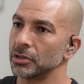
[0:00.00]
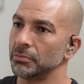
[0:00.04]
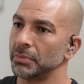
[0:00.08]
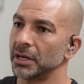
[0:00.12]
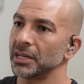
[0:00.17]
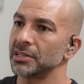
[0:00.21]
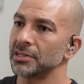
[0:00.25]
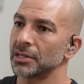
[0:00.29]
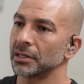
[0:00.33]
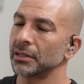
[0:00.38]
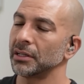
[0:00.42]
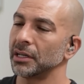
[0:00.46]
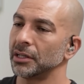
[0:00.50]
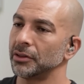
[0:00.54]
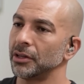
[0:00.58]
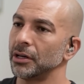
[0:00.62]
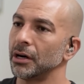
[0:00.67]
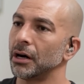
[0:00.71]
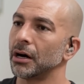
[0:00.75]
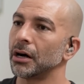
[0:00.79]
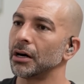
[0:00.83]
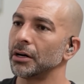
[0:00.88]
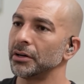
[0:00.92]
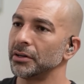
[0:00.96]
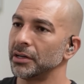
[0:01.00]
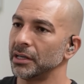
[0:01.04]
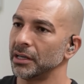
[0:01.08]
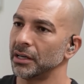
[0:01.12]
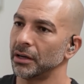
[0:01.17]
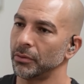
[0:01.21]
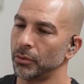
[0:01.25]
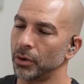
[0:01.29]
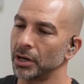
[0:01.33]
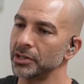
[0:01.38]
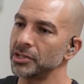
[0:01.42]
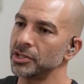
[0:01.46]
Oh, so yeah. basically at the oh, R D
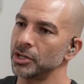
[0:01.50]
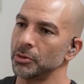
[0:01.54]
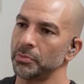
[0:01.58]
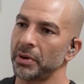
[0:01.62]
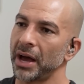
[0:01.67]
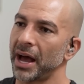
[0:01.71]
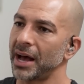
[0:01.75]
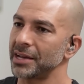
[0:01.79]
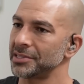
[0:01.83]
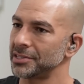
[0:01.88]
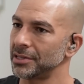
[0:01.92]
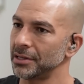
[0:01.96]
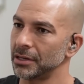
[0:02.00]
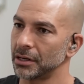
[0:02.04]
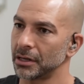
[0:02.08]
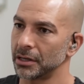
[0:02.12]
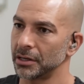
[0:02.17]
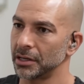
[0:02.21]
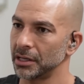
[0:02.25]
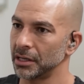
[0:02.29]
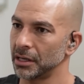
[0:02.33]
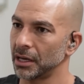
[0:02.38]
A, yeah. once you pass the R